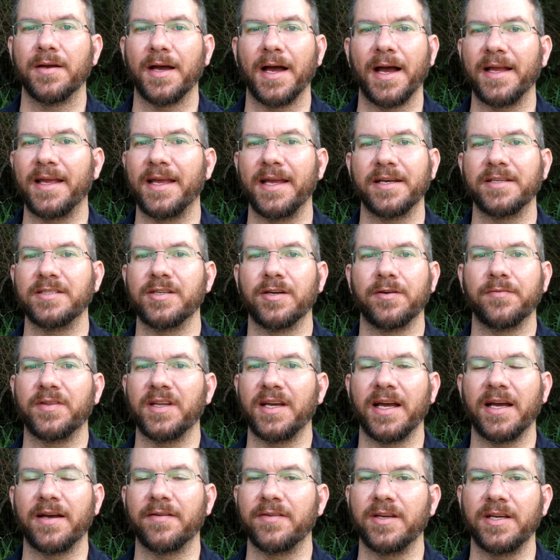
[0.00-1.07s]
I can't tell if
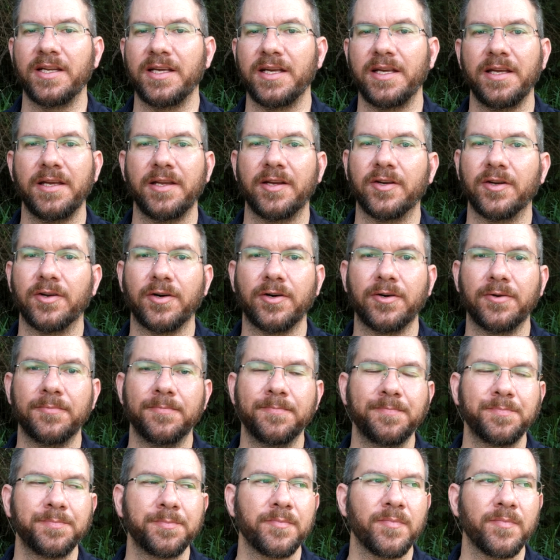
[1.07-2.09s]
they have any heat at all.